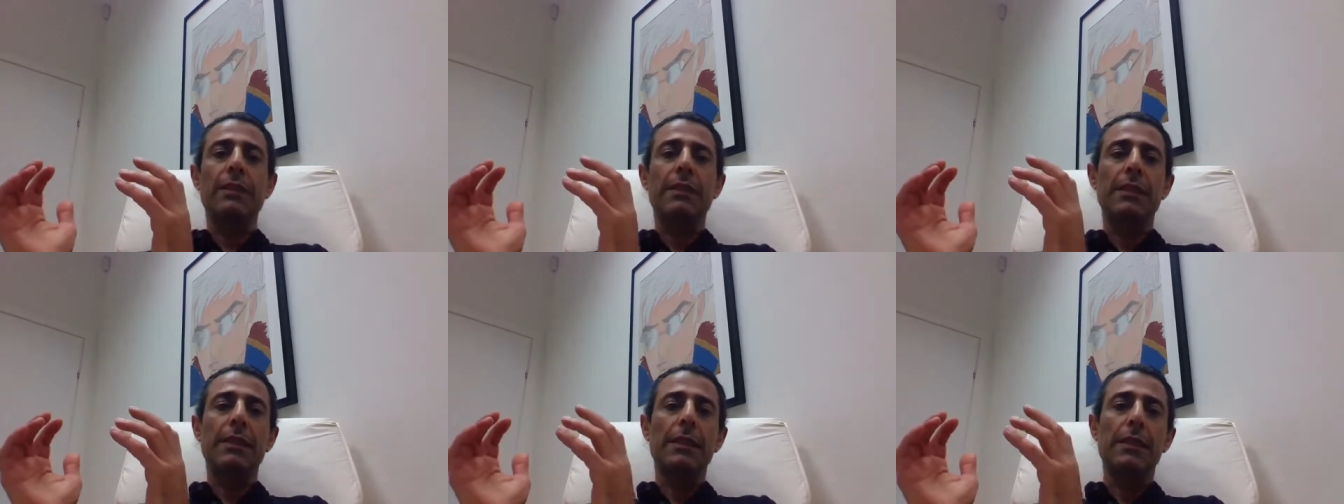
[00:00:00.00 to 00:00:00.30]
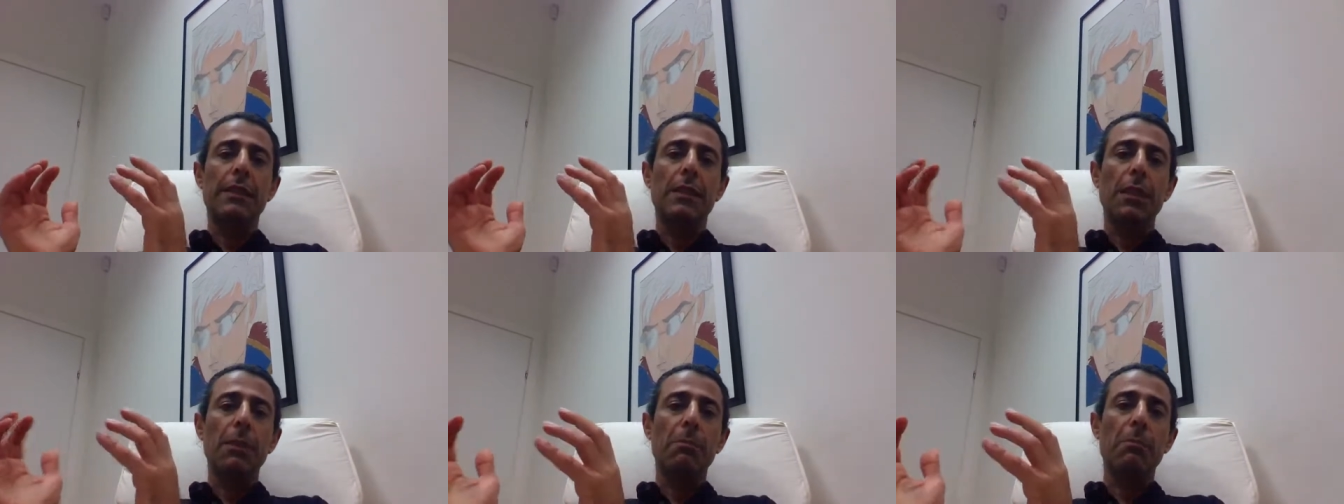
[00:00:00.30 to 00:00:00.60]
a
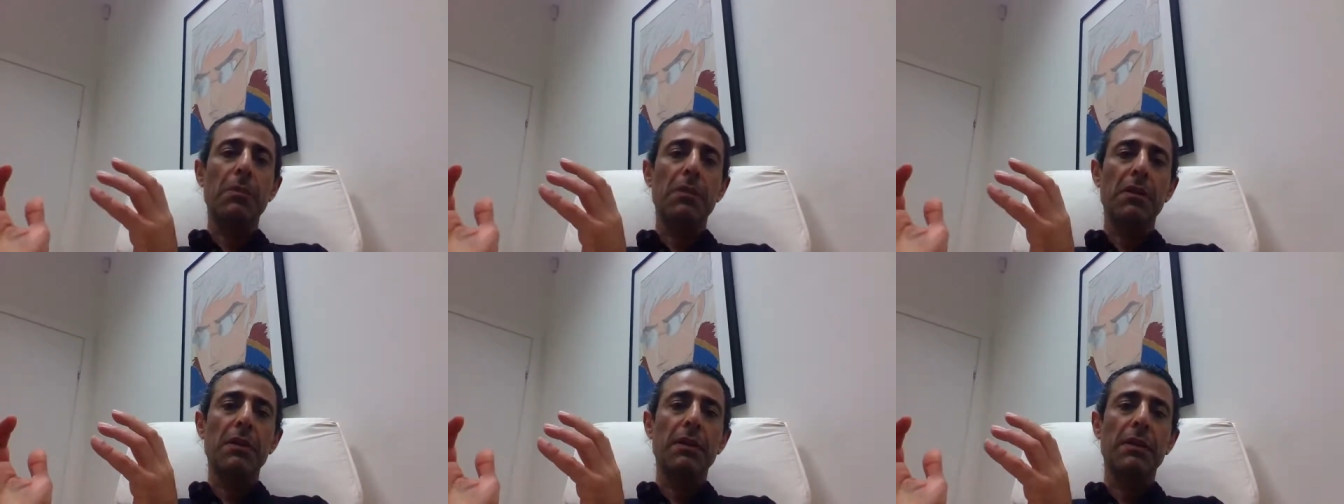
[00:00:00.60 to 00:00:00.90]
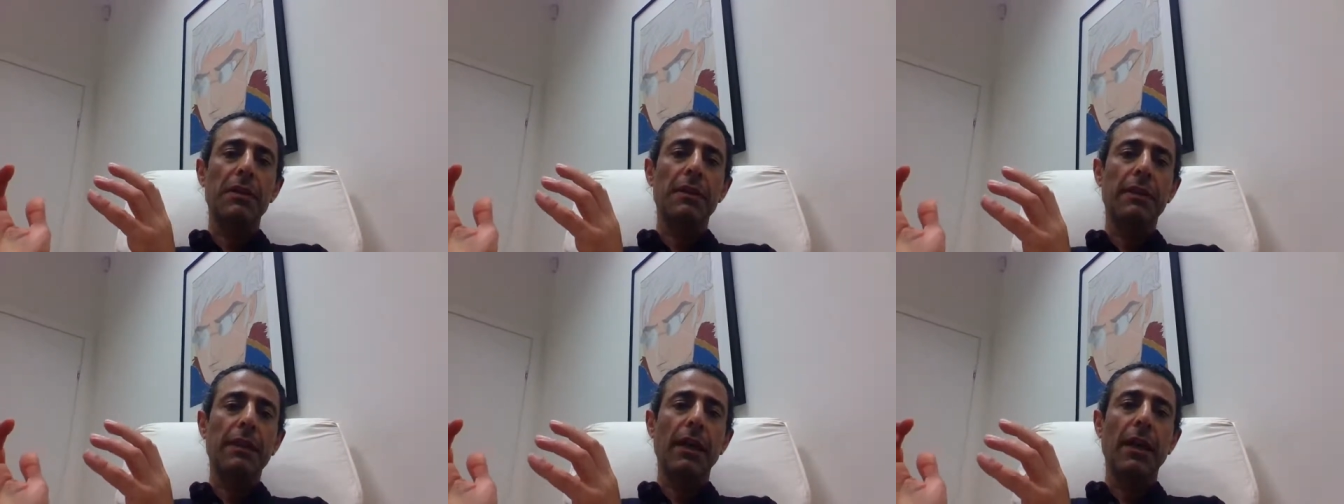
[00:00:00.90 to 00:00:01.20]

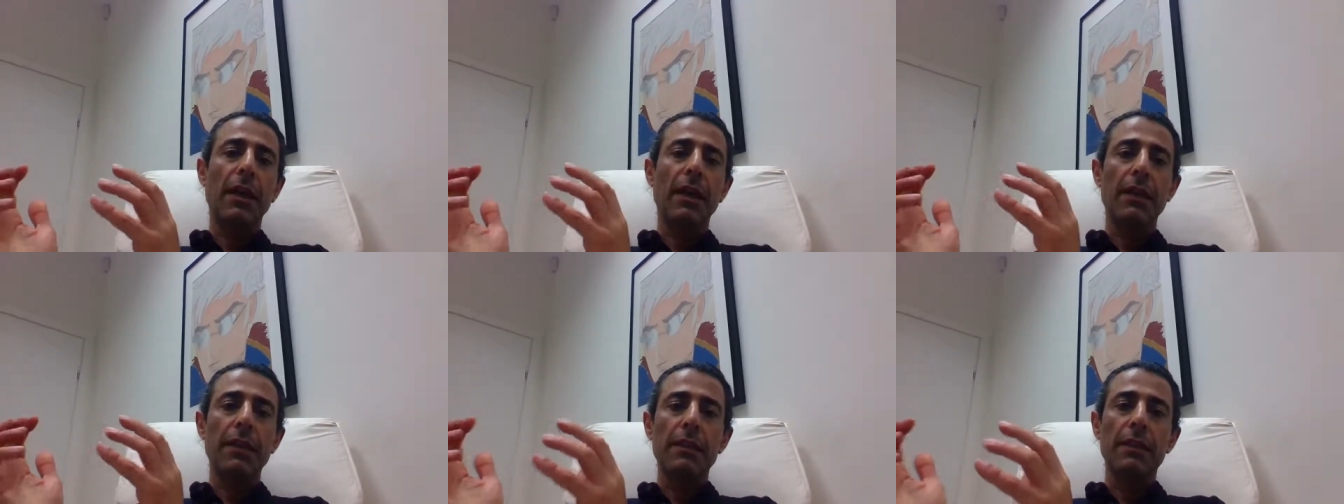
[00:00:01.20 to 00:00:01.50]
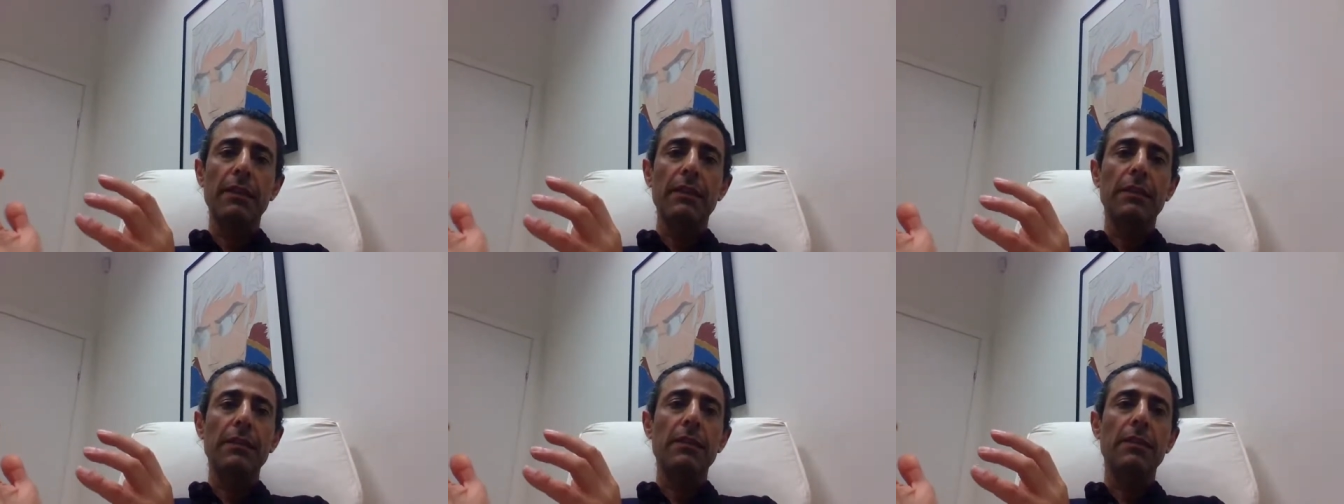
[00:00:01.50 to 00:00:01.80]
separate
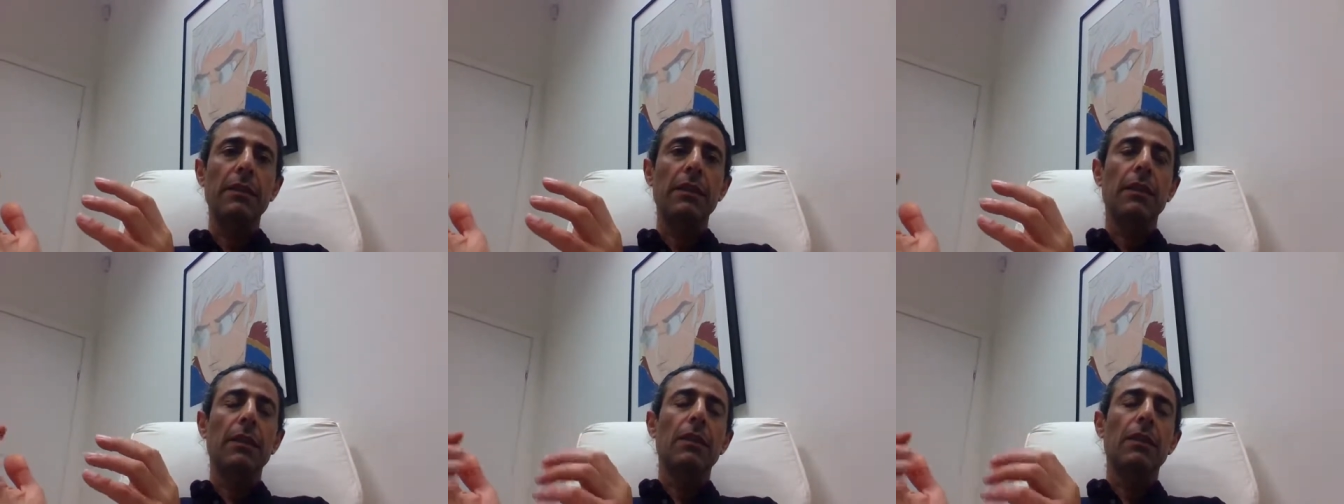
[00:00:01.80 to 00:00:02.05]
island